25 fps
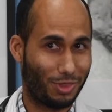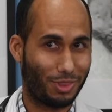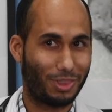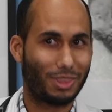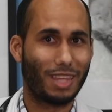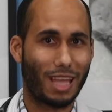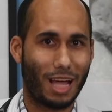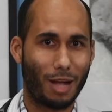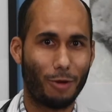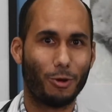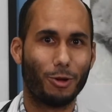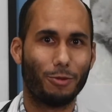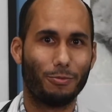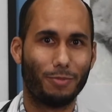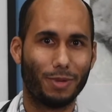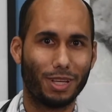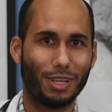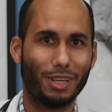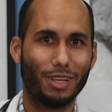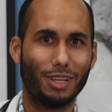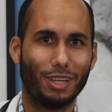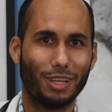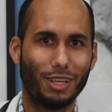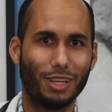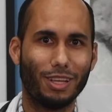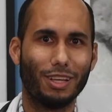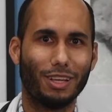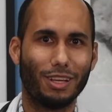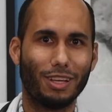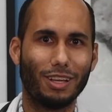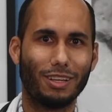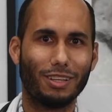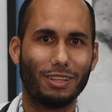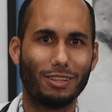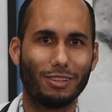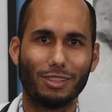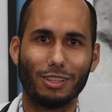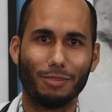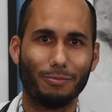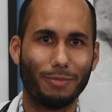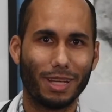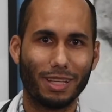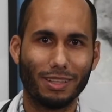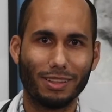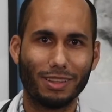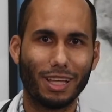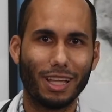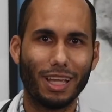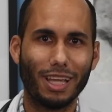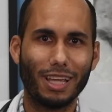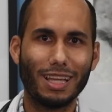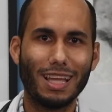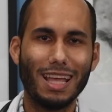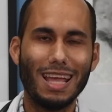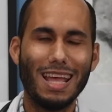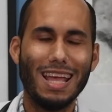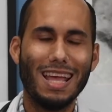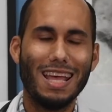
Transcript: that would be, you know, the main thing.